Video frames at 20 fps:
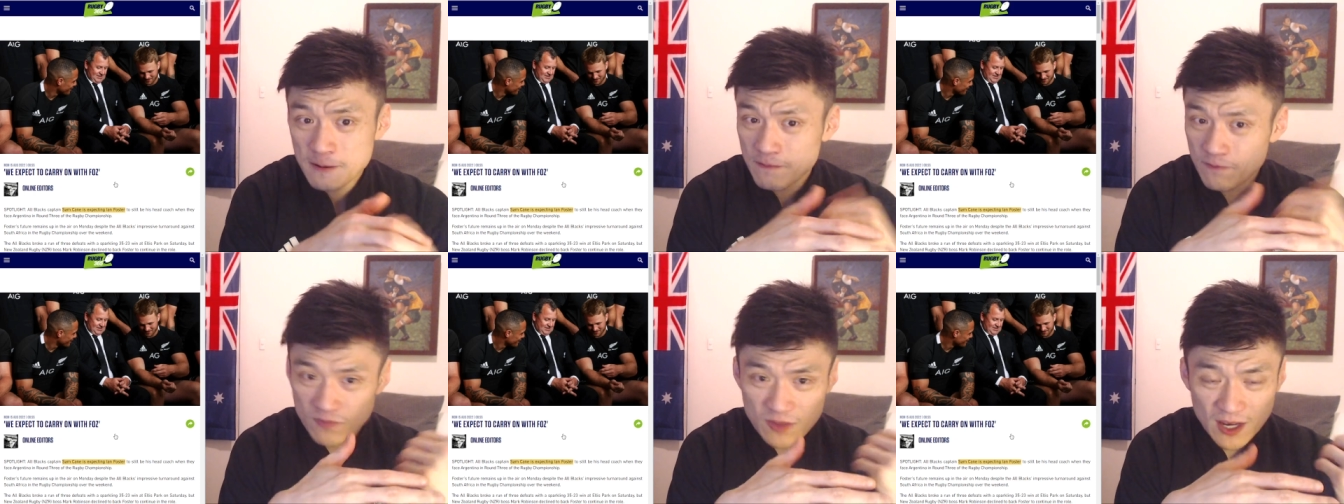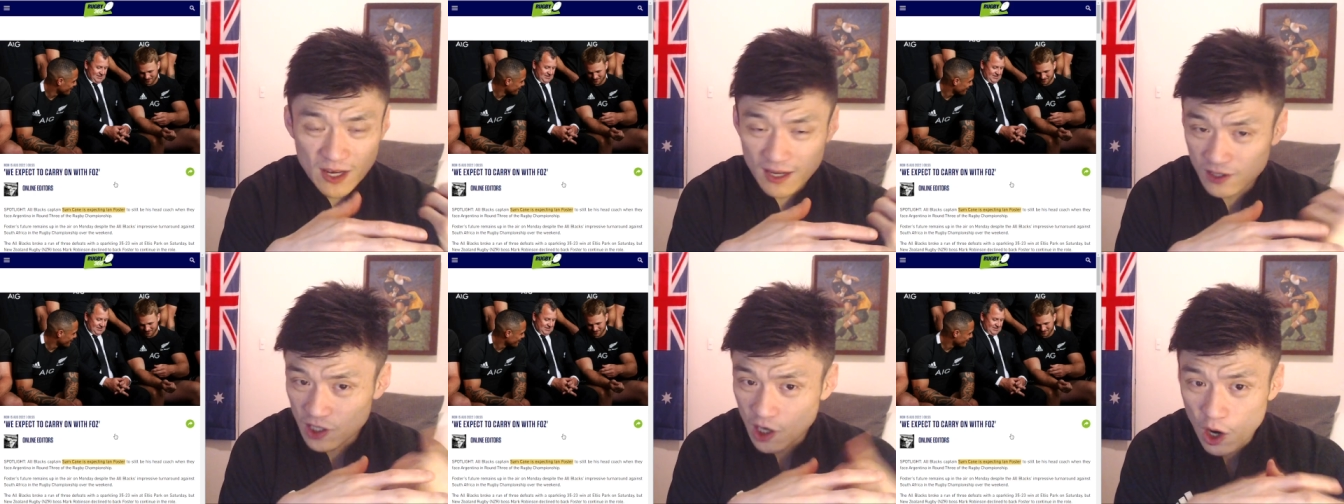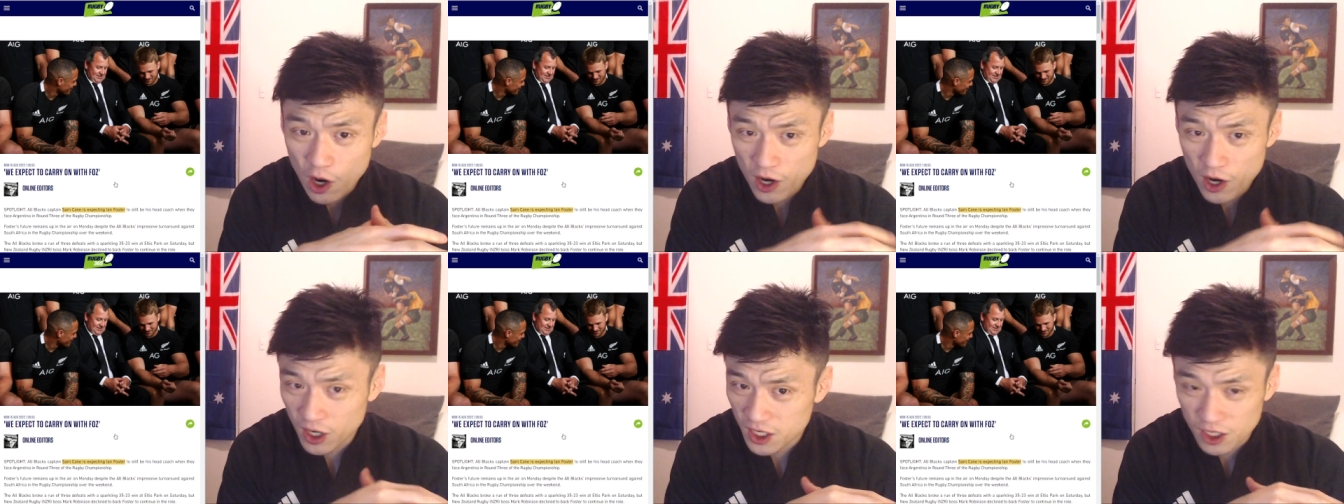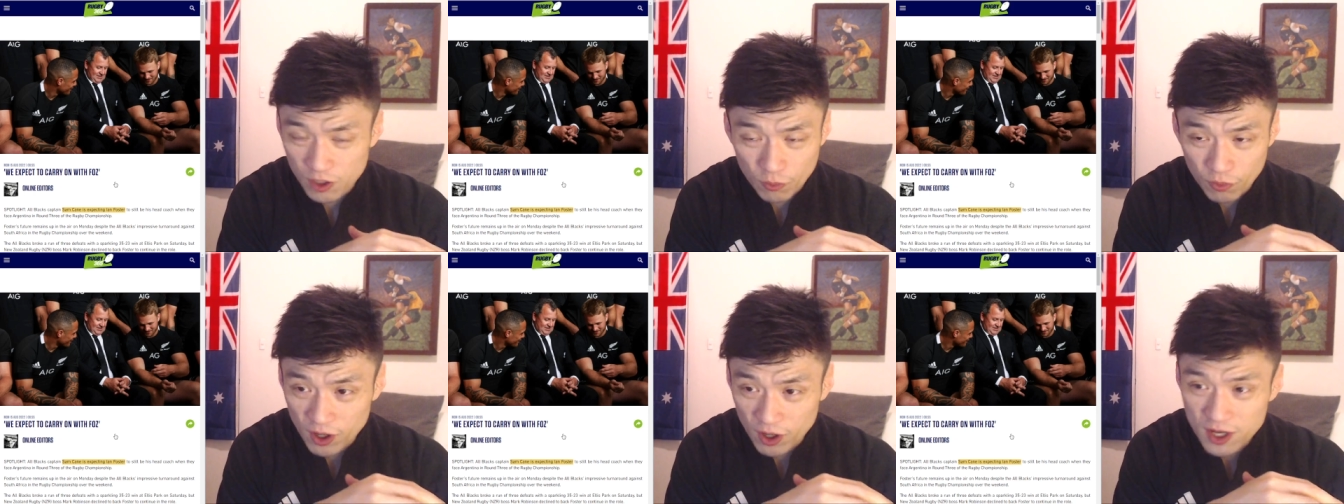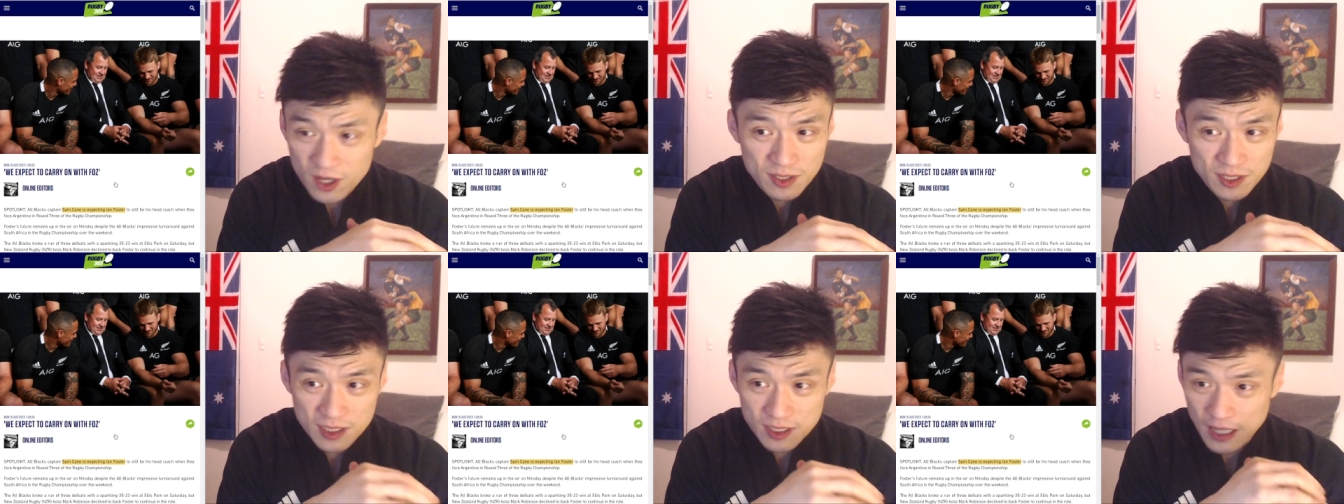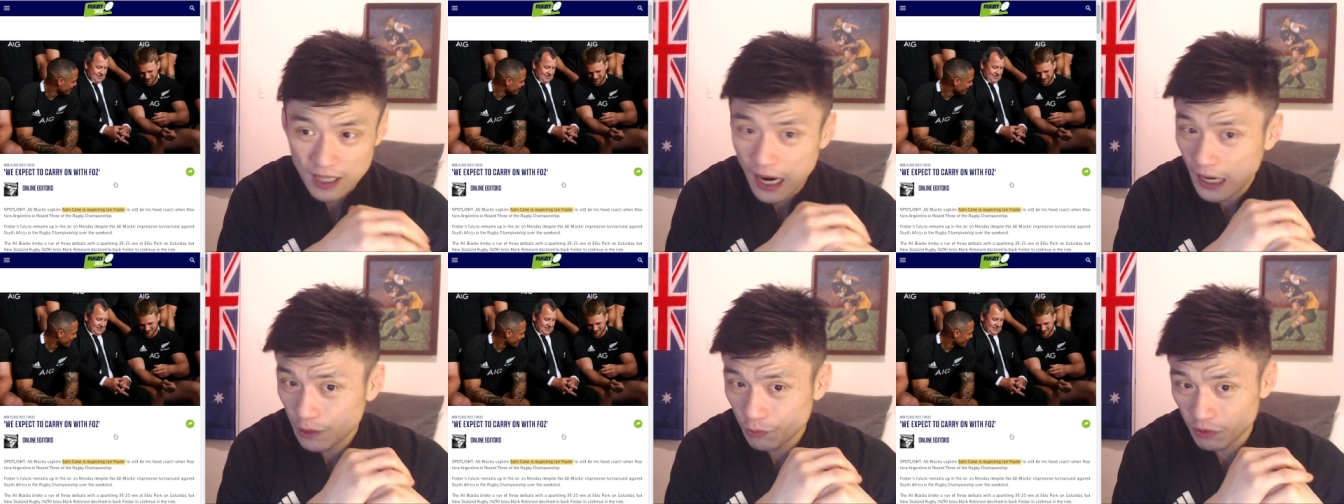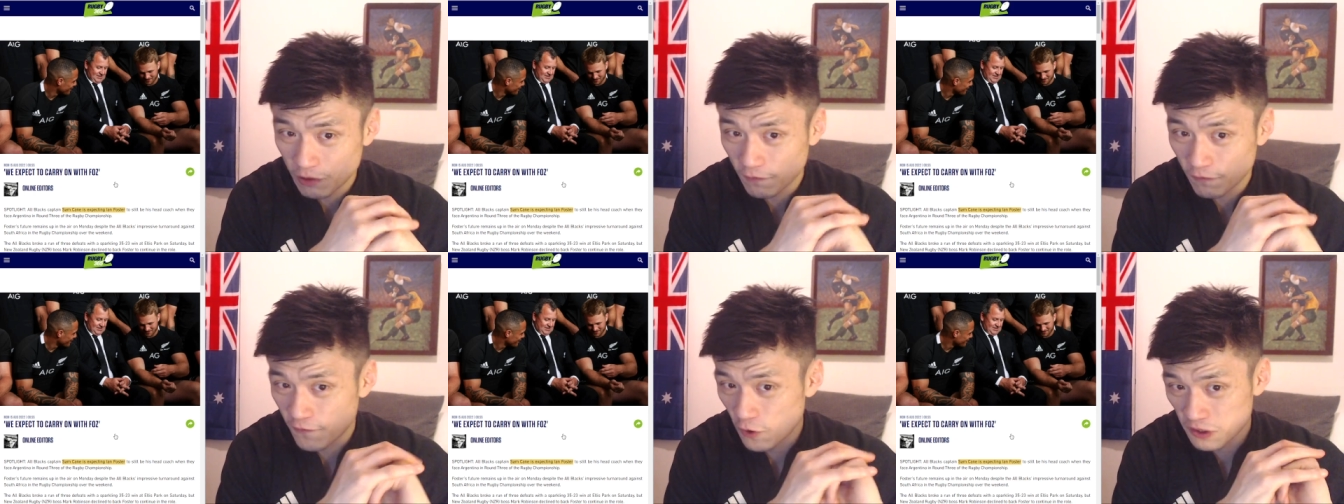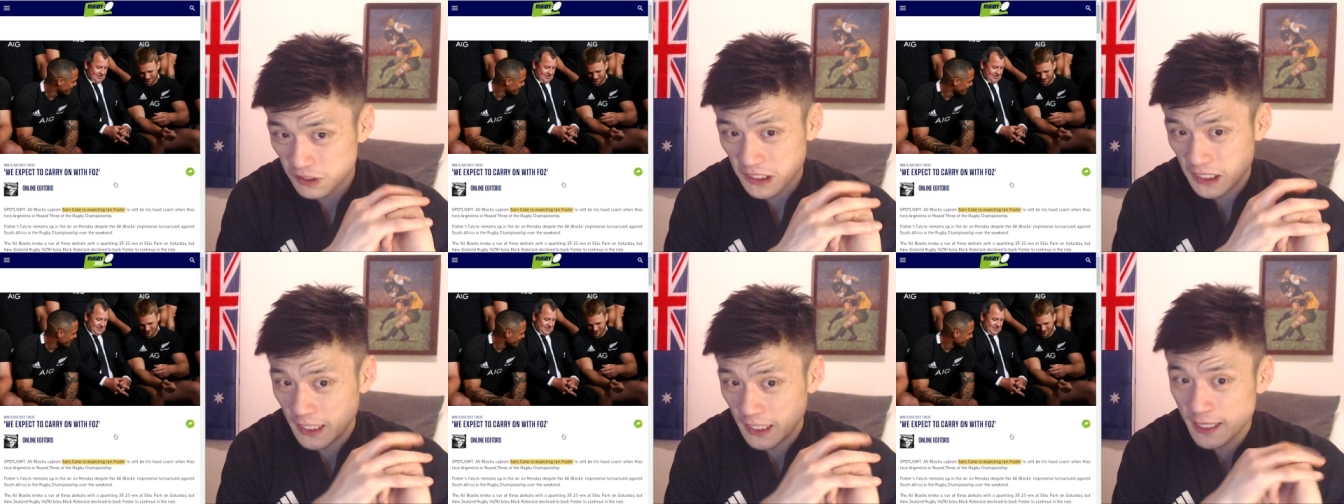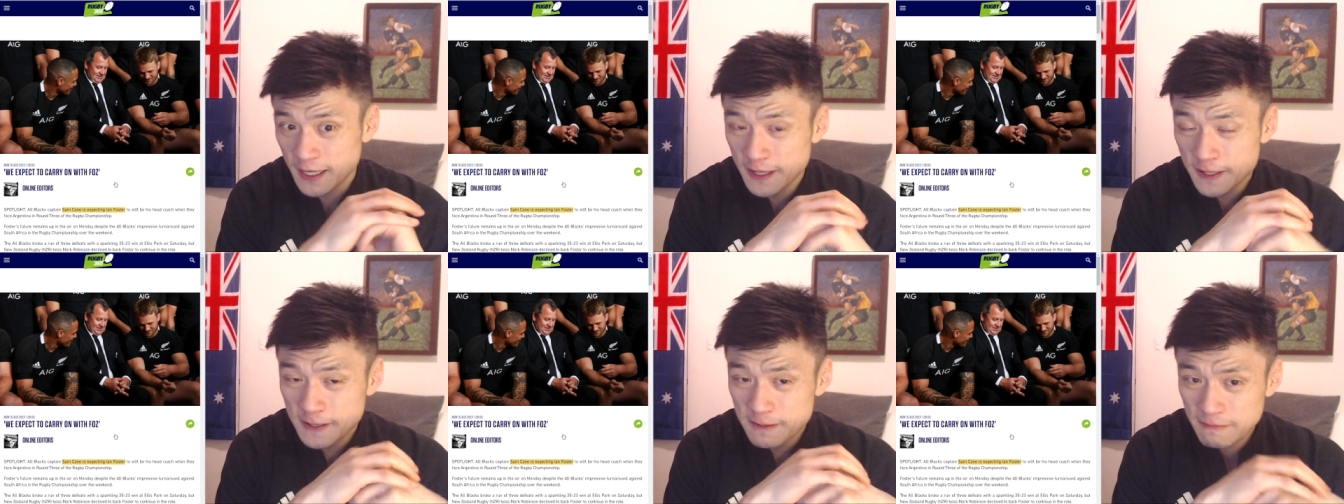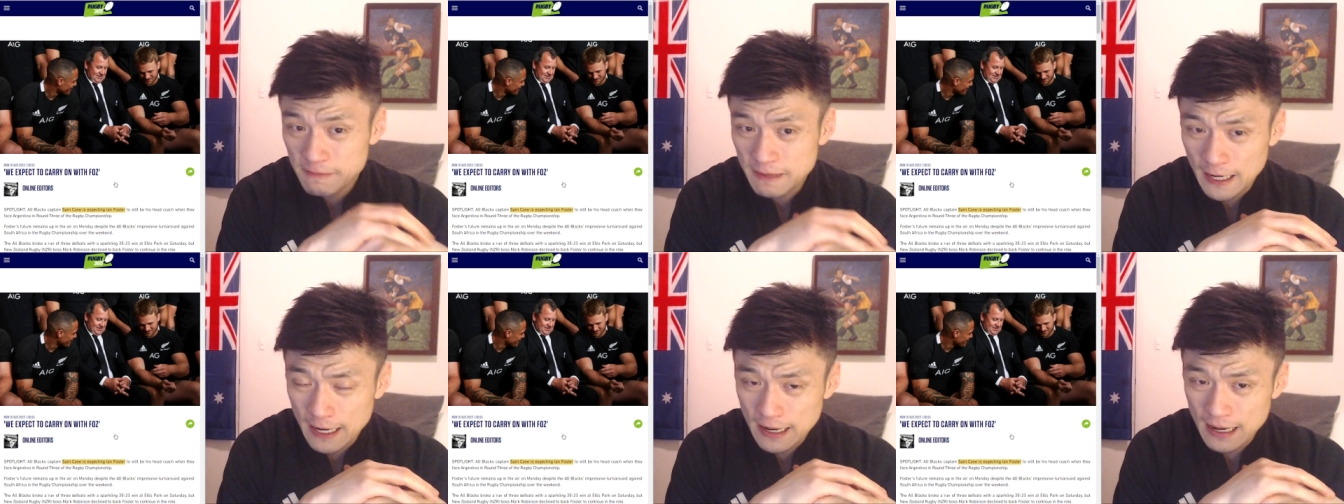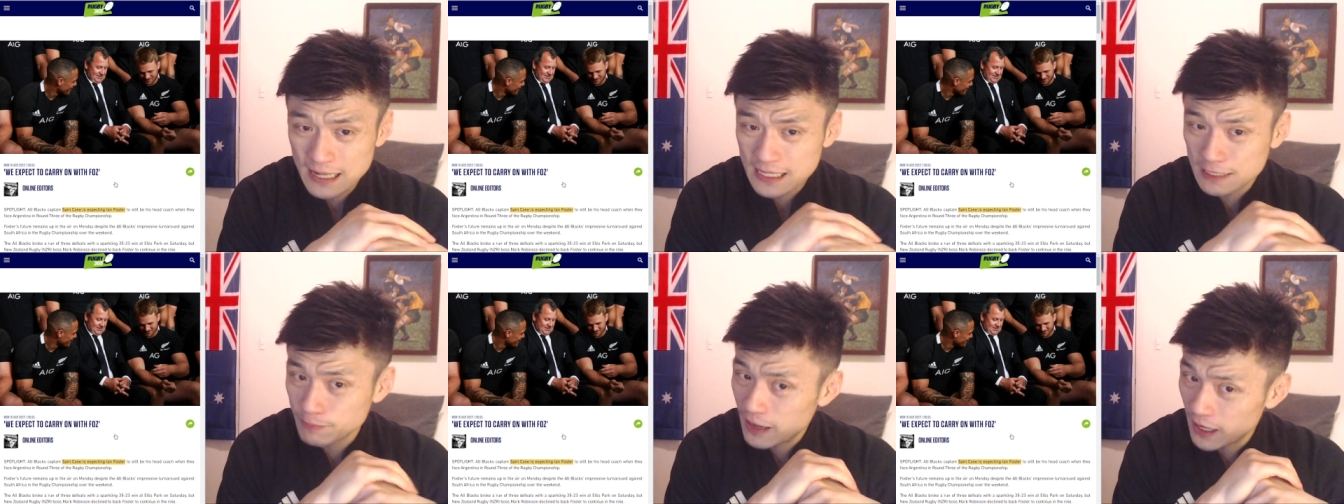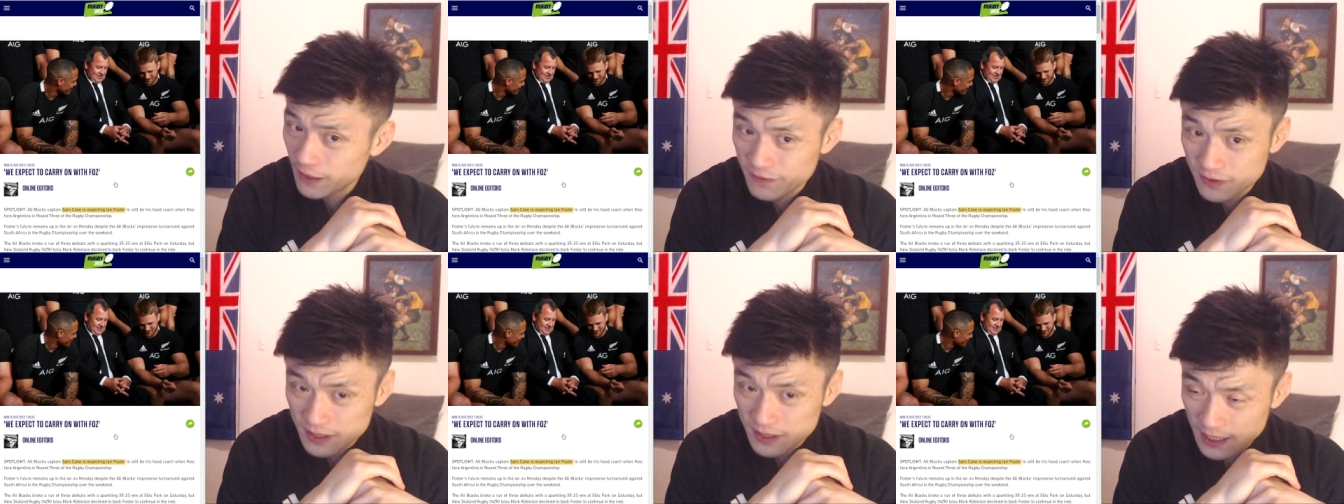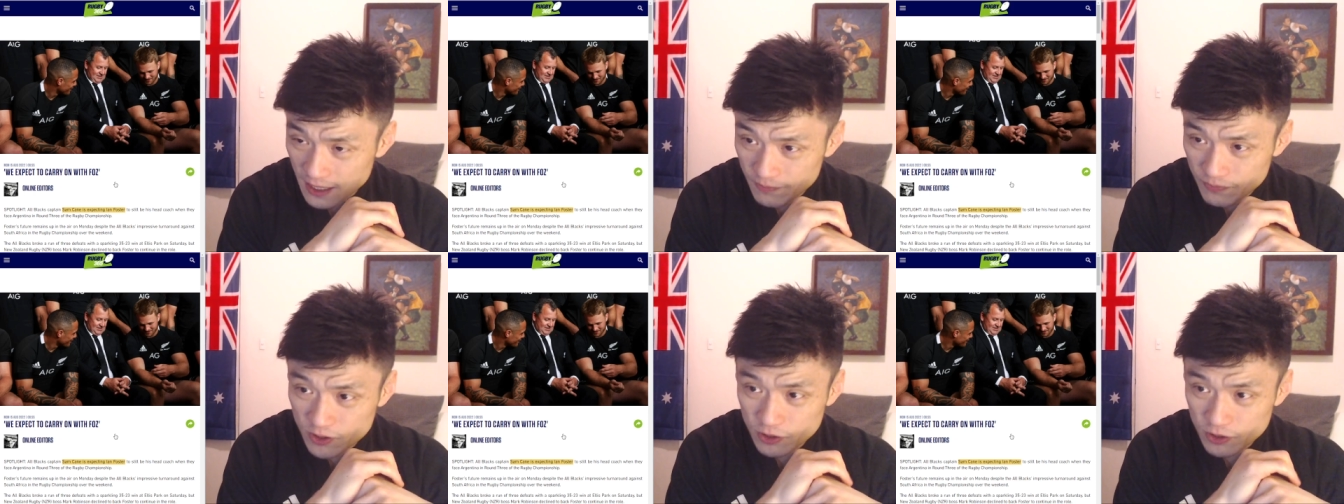their entire career started with Fozzie as part of the team.